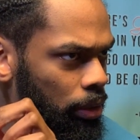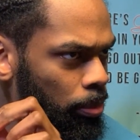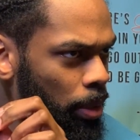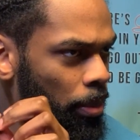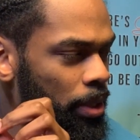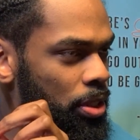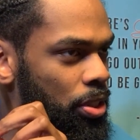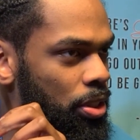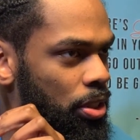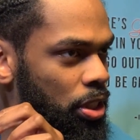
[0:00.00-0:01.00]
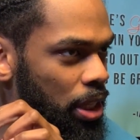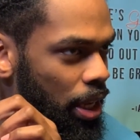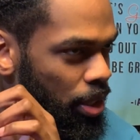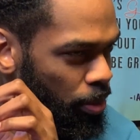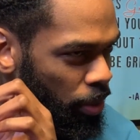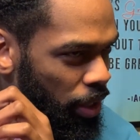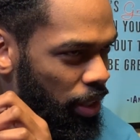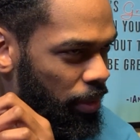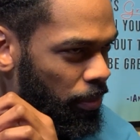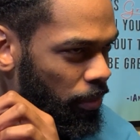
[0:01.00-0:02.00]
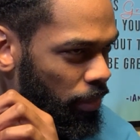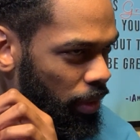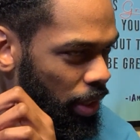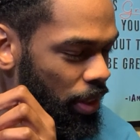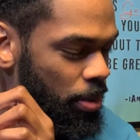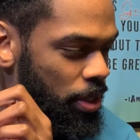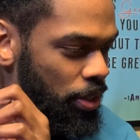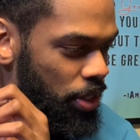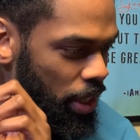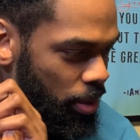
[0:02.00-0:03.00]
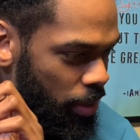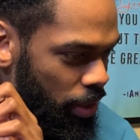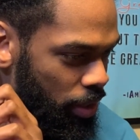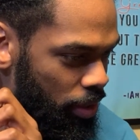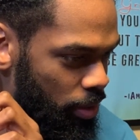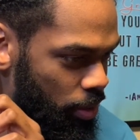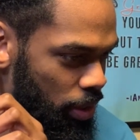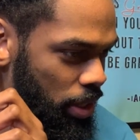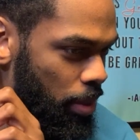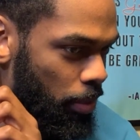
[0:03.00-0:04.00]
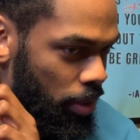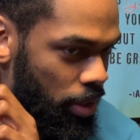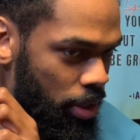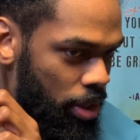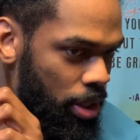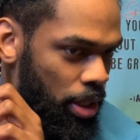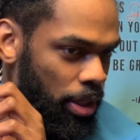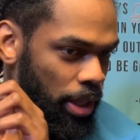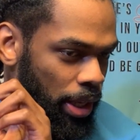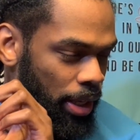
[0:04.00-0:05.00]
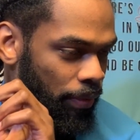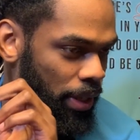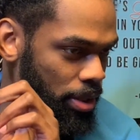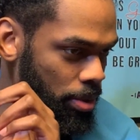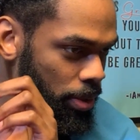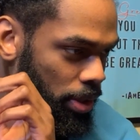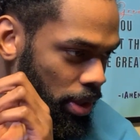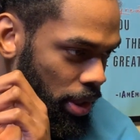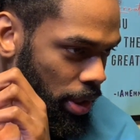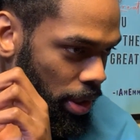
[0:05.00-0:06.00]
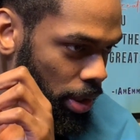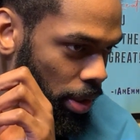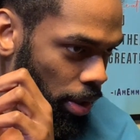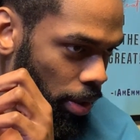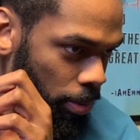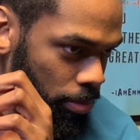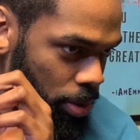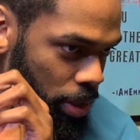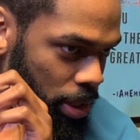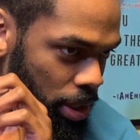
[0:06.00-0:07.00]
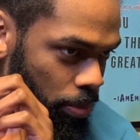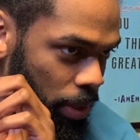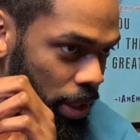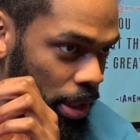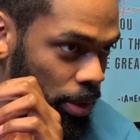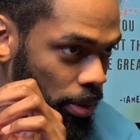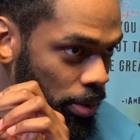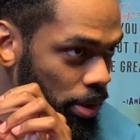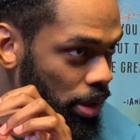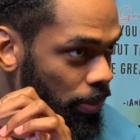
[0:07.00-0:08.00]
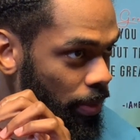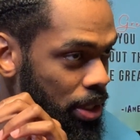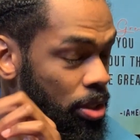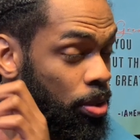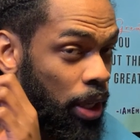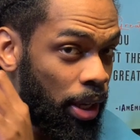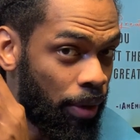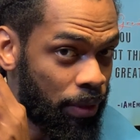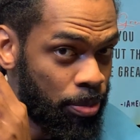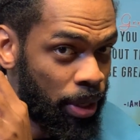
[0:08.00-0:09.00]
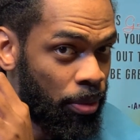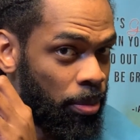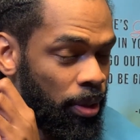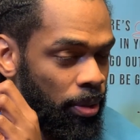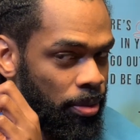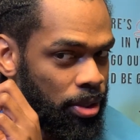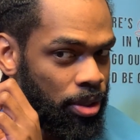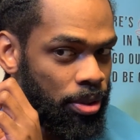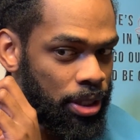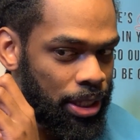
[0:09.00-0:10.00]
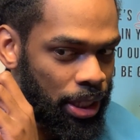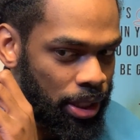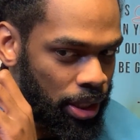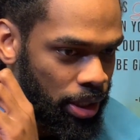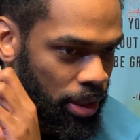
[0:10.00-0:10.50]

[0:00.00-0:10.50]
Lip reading: Probably January. I think it was either January or December I got invited to it. So I said, why not go? It's a 2-day conference, but I won't be able to go to the second day.